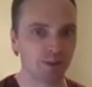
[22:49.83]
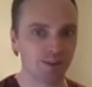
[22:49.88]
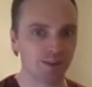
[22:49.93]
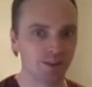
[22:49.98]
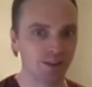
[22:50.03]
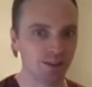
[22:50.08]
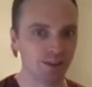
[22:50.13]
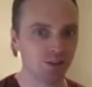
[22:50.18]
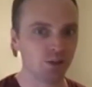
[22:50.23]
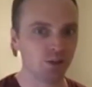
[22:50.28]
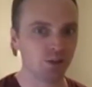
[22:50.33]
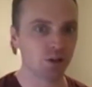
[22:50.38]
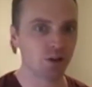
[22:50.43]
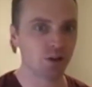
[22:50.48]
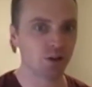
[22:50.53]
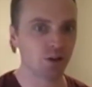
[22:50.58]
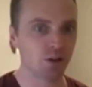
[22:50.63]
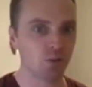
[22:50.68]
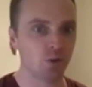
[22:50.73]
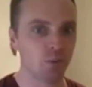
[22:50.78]
this is
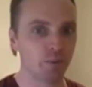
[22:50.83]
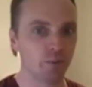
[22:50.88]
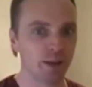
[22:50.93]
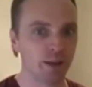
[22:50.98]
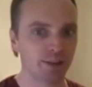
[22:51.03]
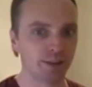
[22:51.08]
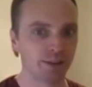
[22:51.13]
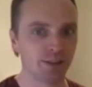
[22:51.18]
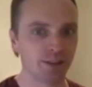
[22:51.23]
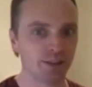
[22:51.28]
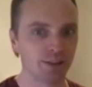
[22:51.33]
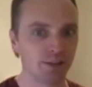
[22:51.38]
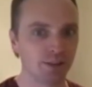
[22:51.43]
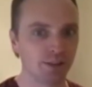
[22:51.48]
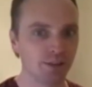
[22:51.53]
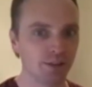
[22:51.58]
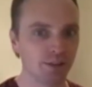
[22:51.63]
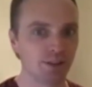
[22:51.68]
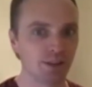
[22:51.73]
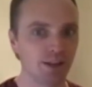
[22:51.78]
kind of what makes sense
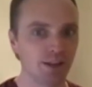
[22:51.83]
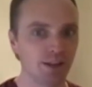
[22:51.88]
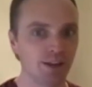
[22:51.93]
is